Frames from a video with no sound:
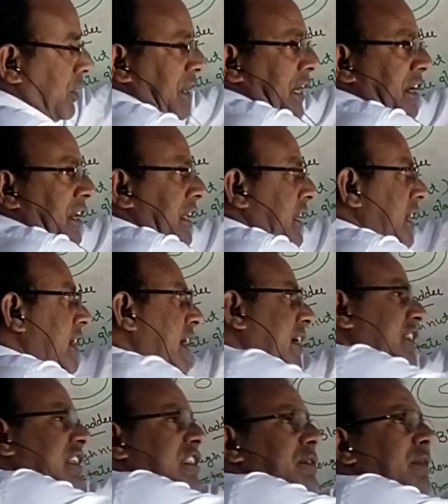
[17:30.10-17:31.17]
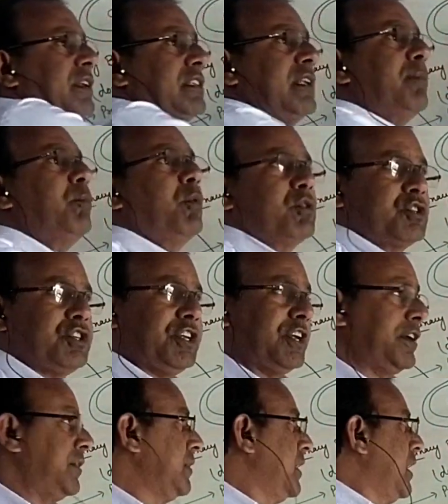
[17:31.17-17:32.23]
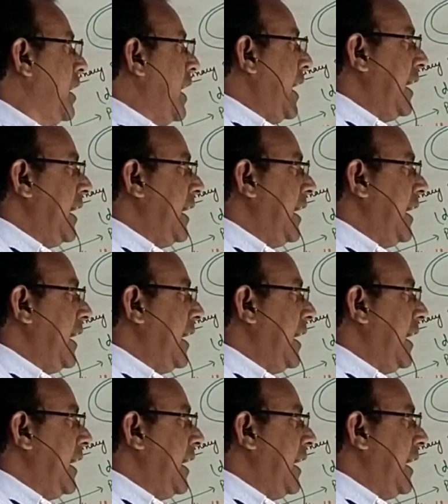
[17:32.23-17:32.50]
anterior and this one is the posterior.